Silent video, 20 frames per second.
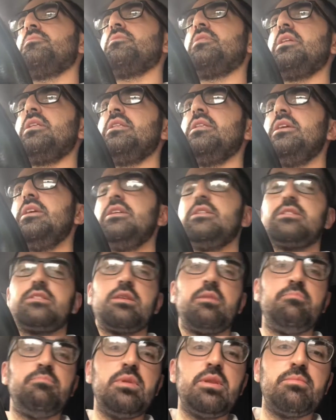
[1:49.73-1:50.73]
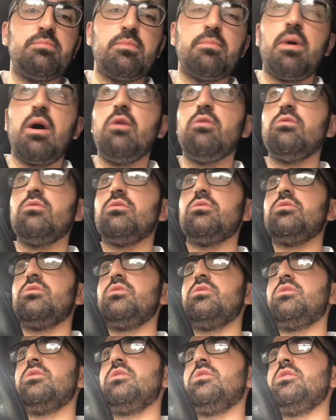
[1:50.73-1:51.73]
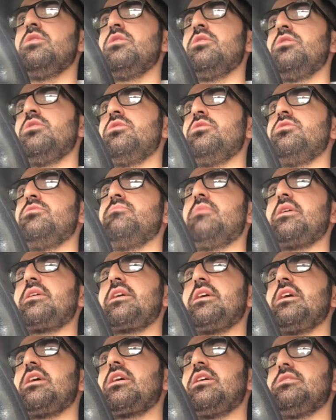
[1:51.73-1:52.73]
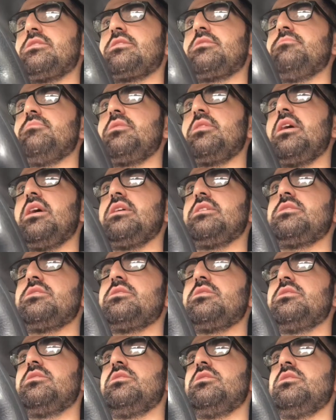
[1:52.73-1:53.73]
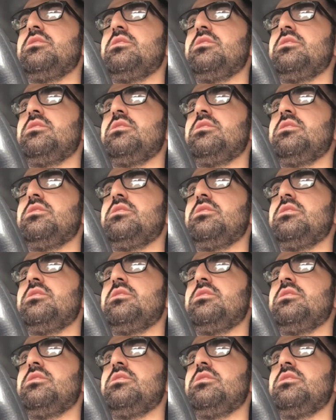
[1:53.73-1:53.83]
the least, the minimum amount. You might get a customer that's